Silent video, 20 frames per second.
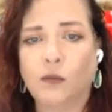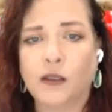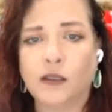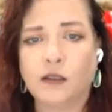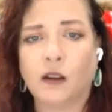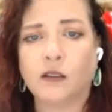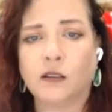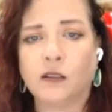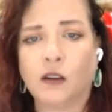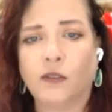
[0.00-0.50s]
it's
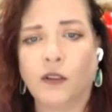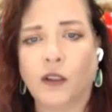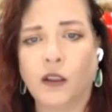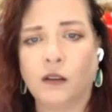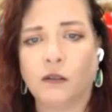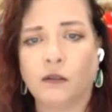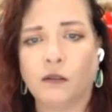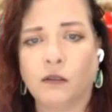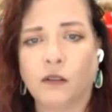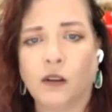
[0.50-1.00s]
not as good of a
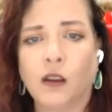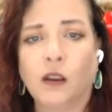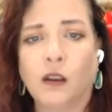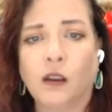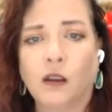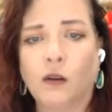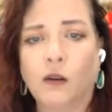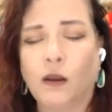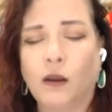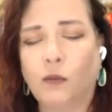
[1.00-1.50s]
loan.
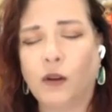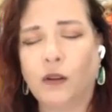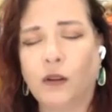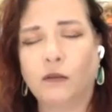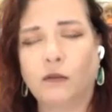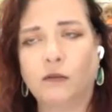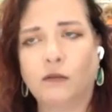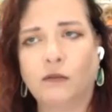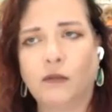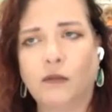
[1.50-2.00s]
Okay,
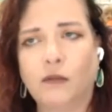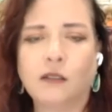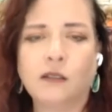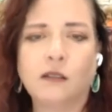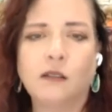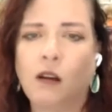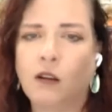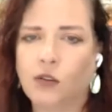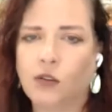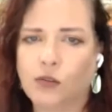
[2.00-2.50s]
well, that's
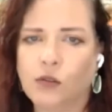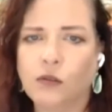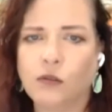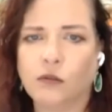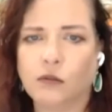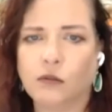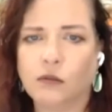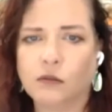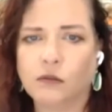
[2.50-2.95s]
not true.